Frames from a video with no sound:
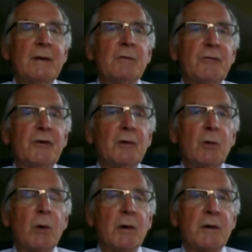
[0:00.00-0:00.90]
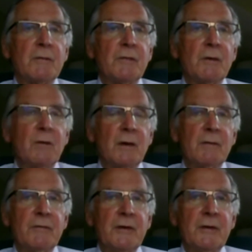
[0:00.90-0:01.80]
fill the work
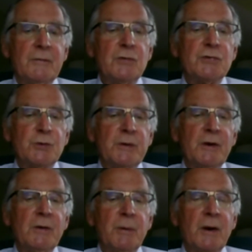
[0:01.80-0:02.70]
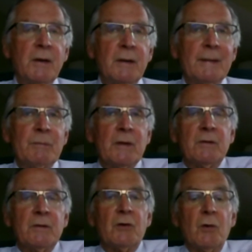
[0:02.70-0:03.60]
of the used to be done by
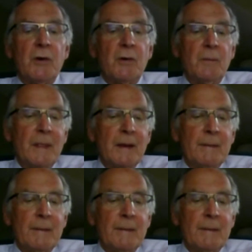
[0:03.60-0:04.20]
the lawyer,